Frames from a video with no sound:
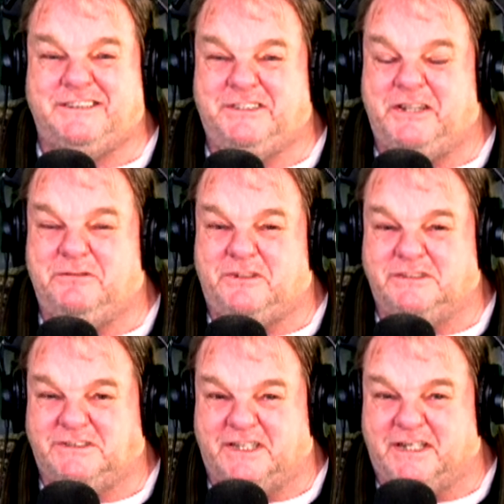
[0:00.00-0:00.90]
as evil
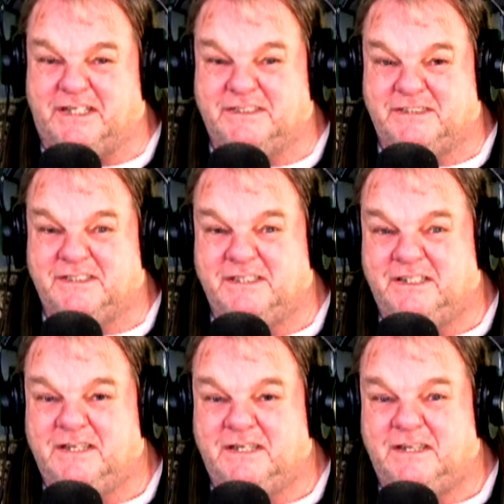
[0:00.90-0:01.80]
as it gets.
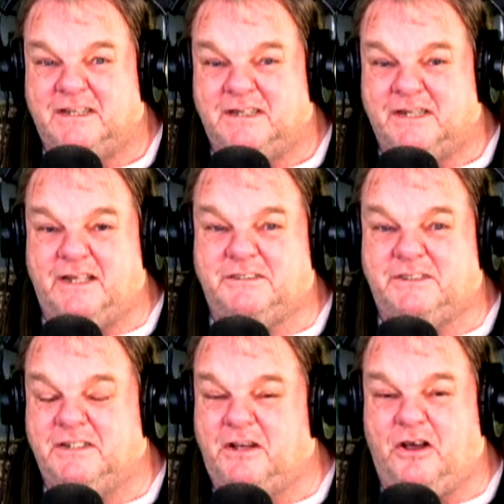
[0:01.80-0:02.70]

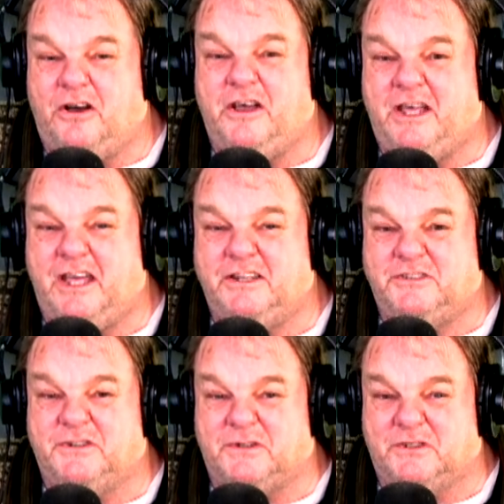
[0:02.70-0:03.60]
That's I hate
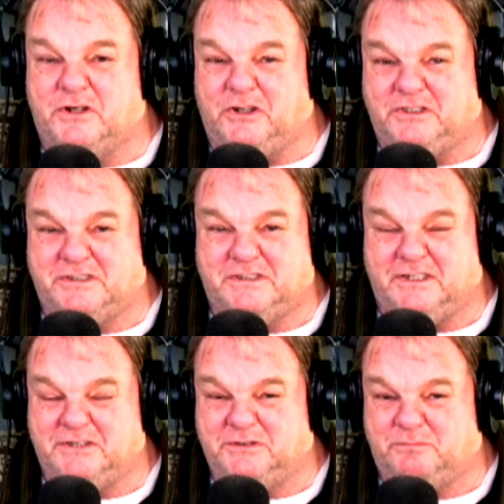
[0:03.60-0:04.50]
your guts,
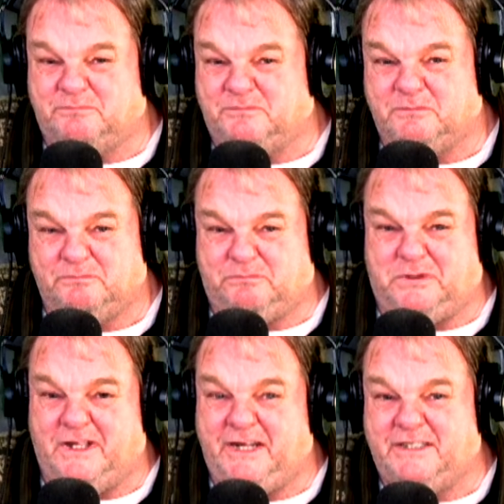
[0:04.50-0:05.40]
as
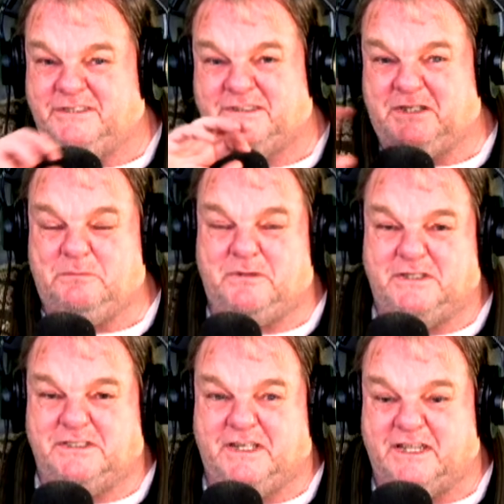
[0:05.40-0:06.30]
plain and simple
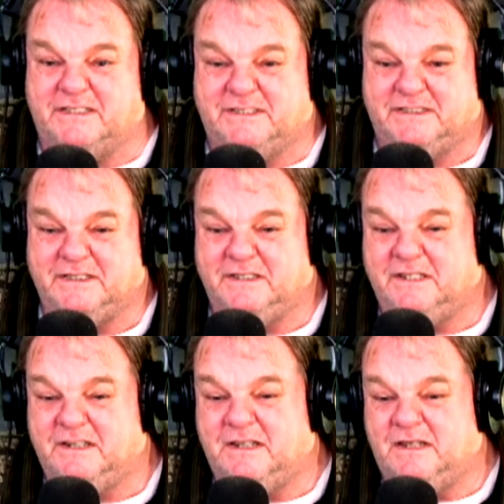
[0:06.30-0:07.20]
as it gets.
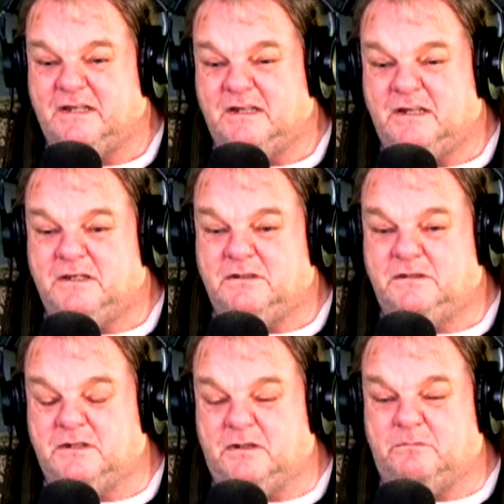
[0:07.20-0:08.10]

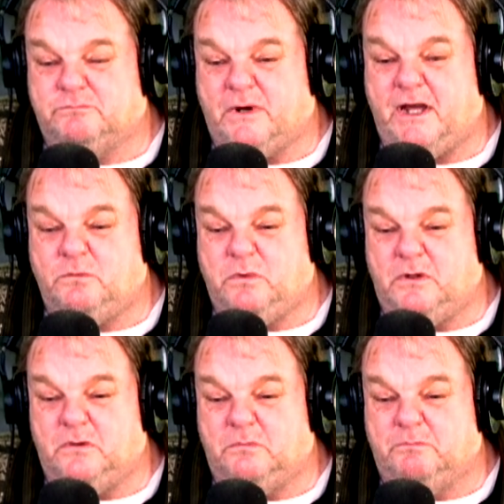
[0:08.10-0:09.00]
The
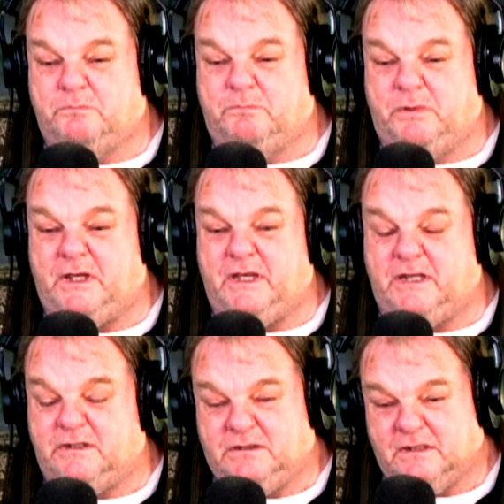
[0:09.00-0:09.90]
Bradwell
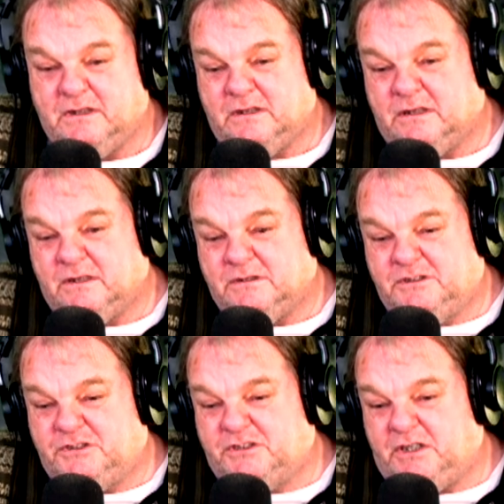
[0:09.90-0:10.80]
B
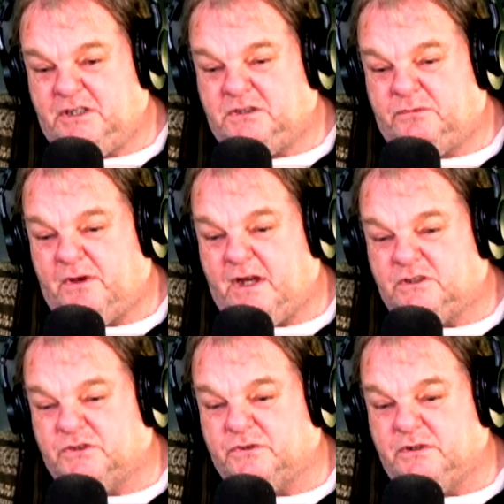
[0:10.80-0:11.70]
disease
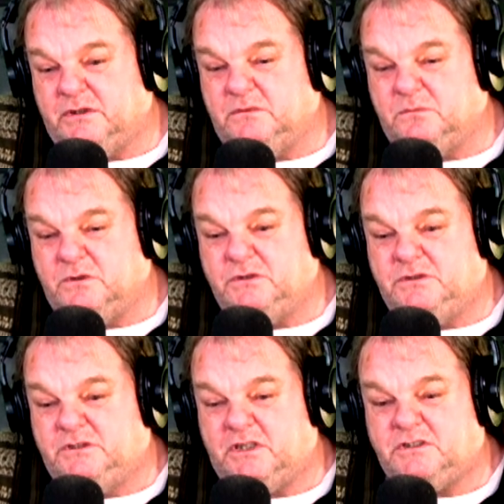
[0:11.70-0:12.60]
factory was
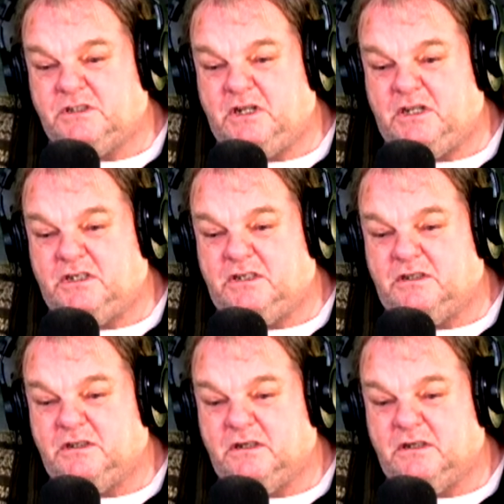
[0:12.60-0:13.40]
designated